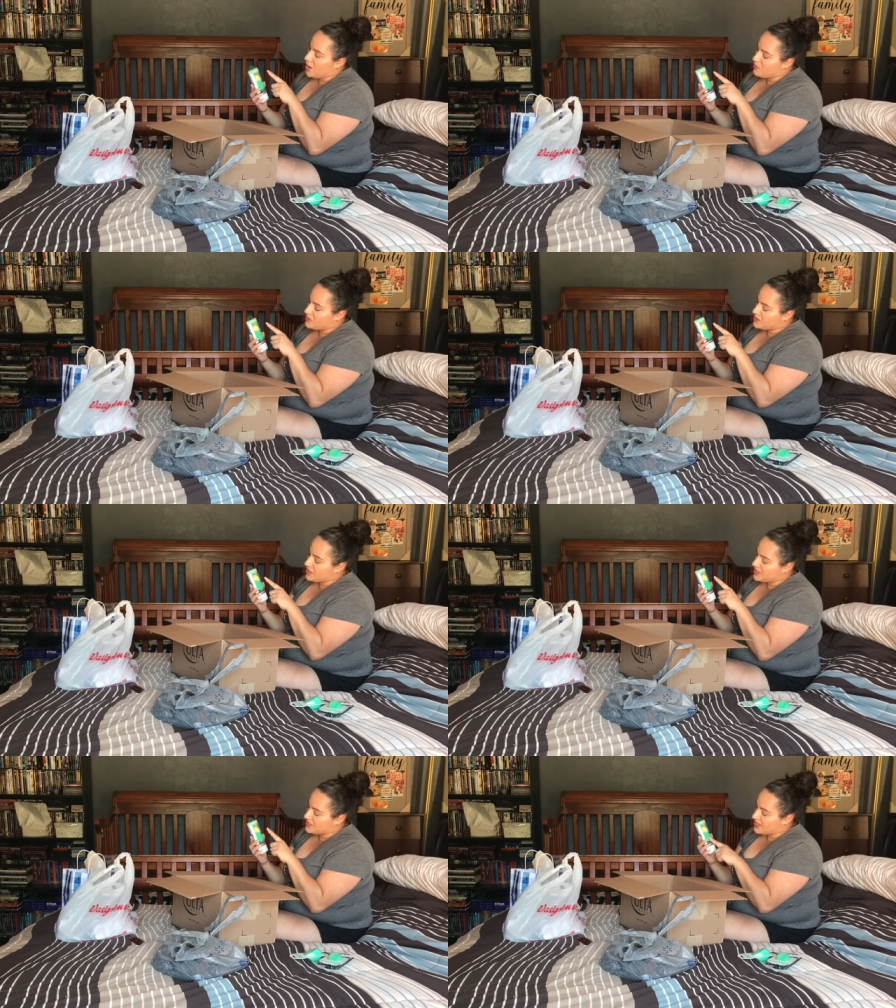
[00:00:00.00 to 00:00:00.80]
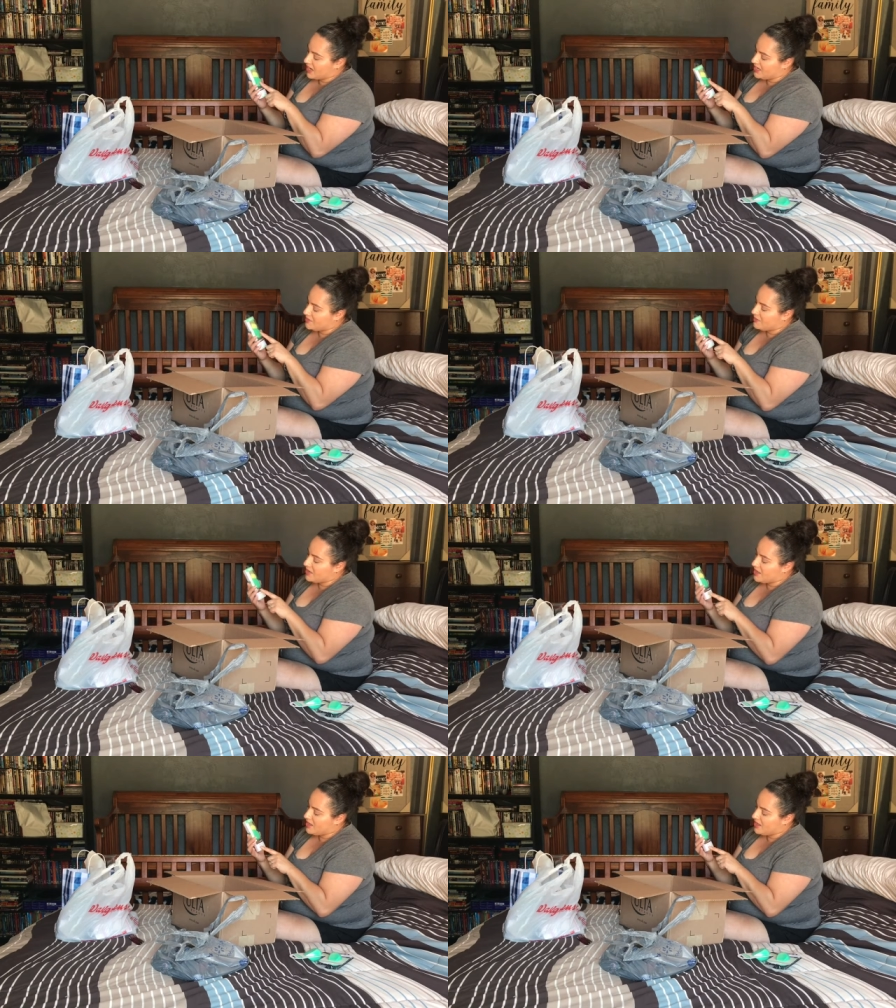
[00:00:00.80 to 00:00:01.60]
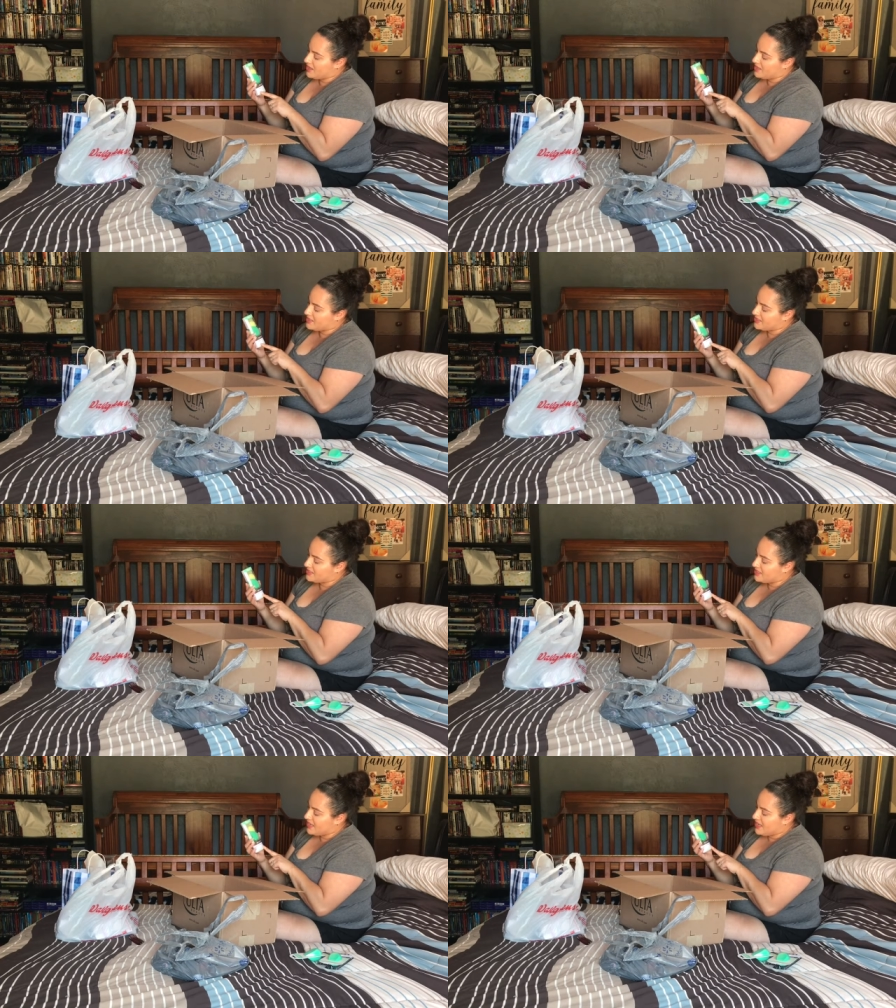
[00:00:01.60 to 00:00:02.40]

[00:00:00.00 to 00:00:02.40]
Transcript: I was excited because